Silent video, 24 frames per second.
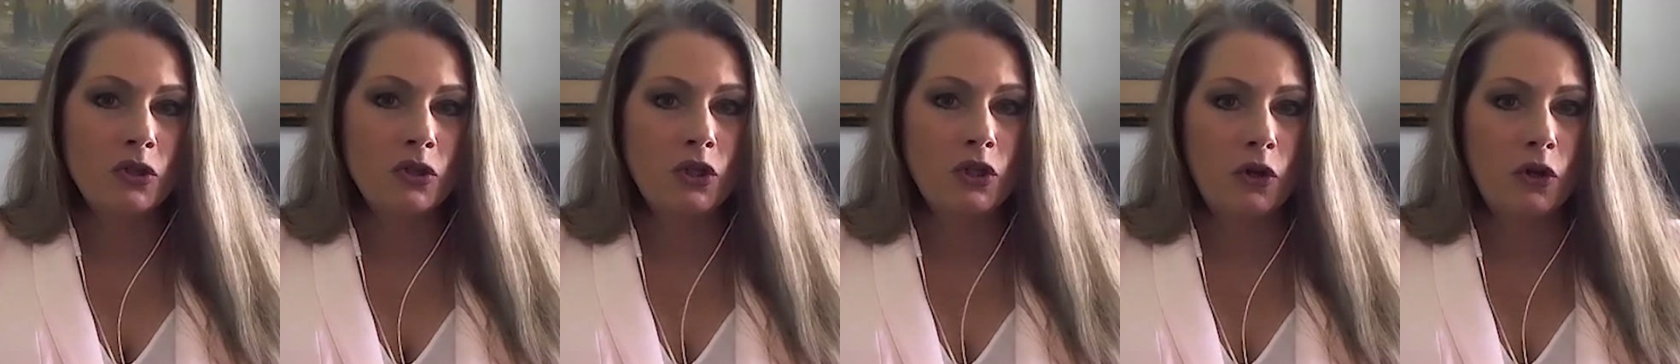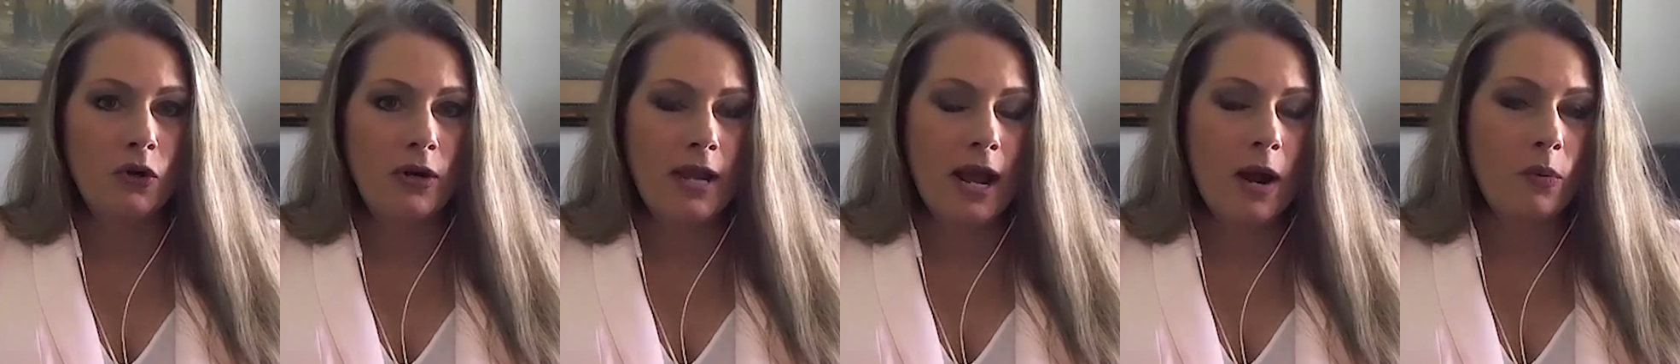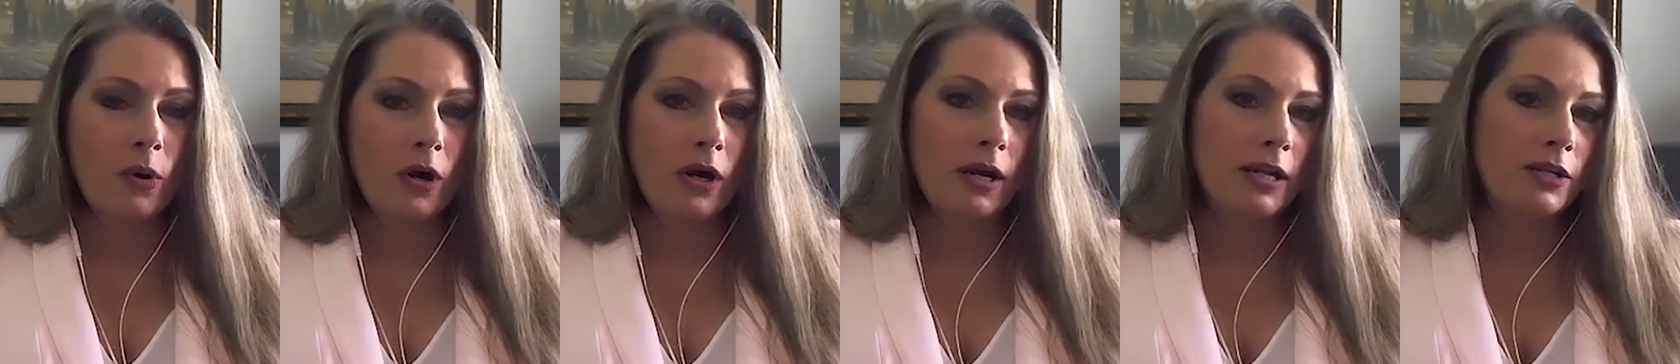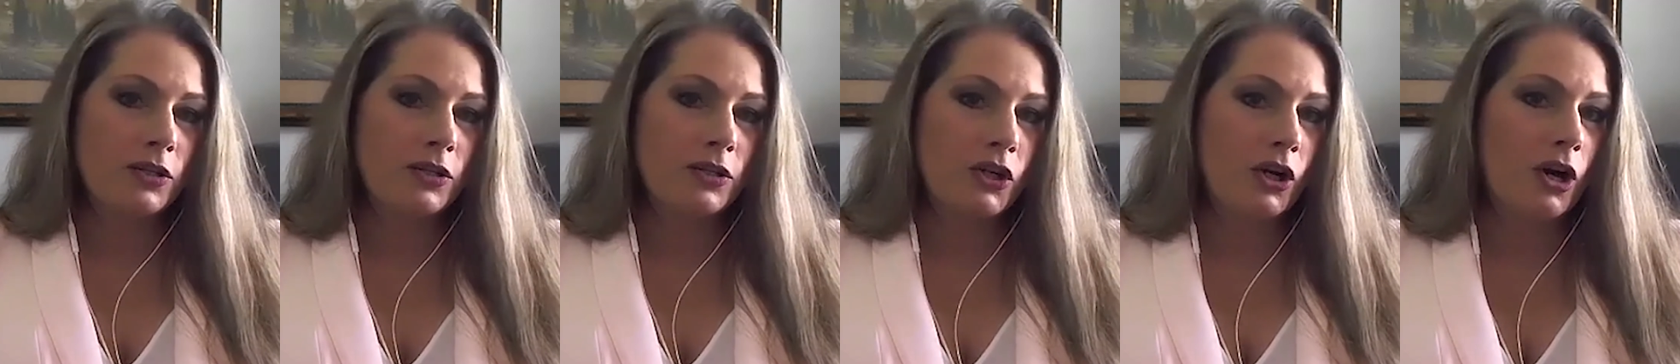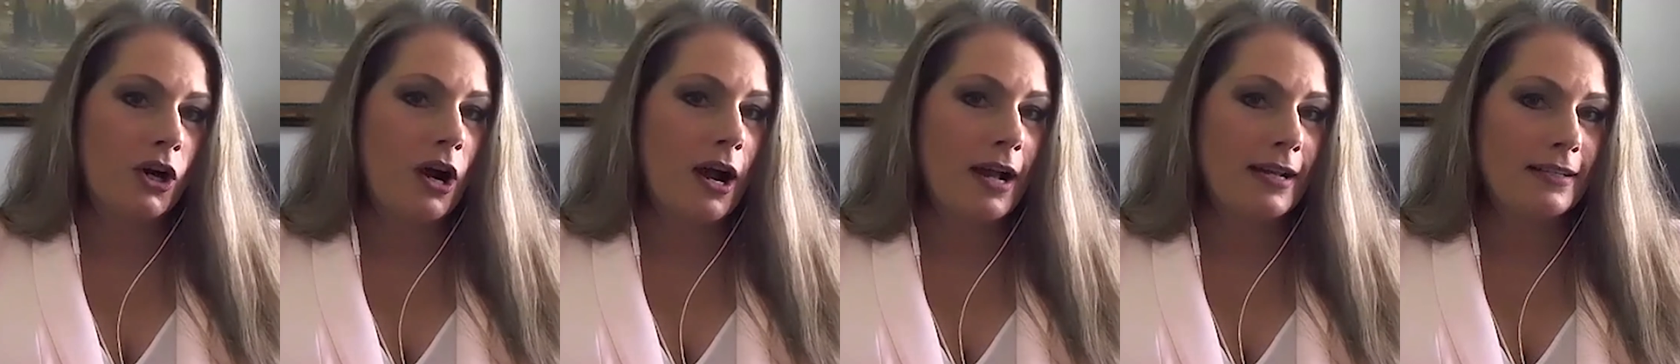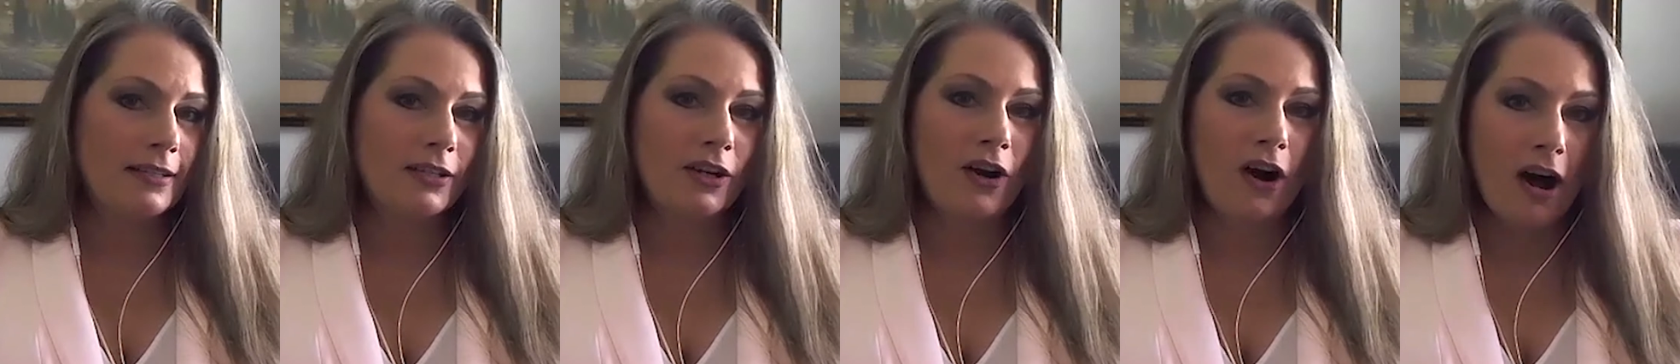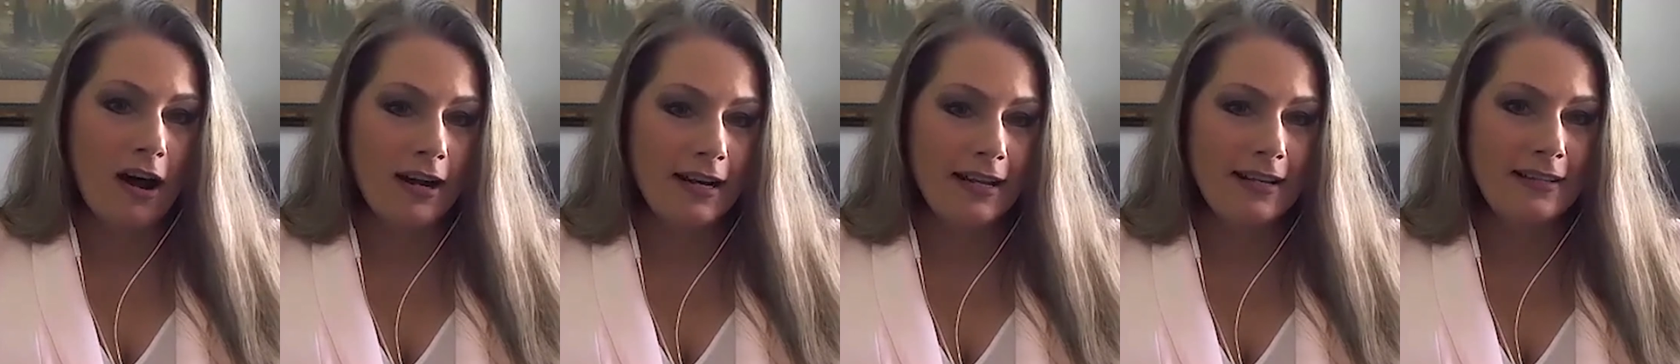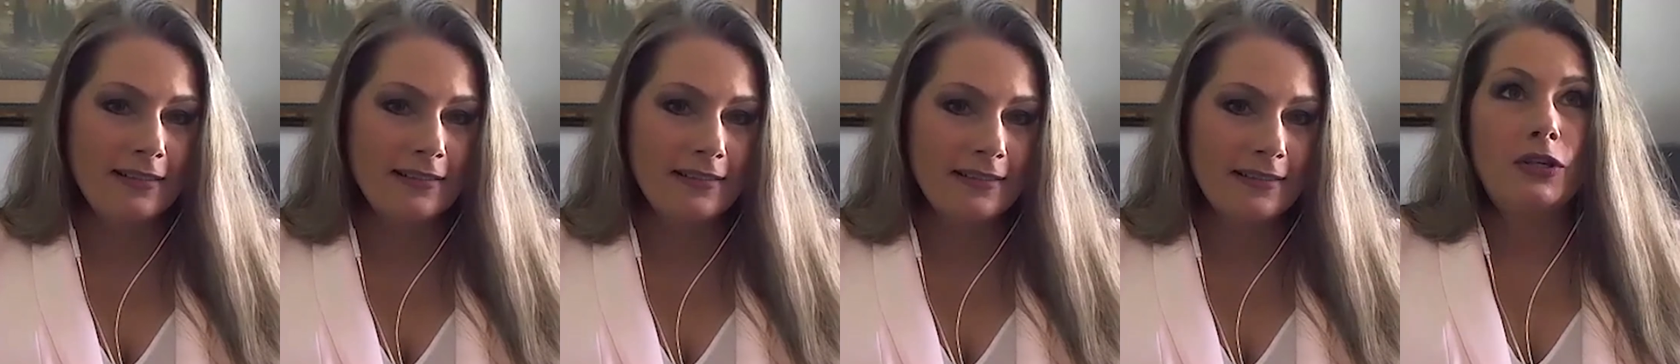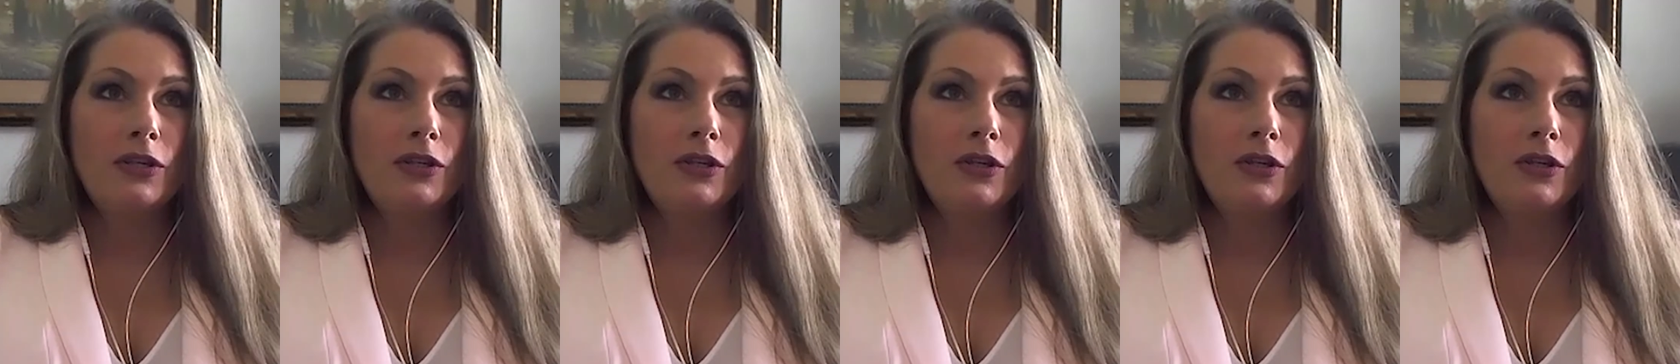to your network and to your ideal audience.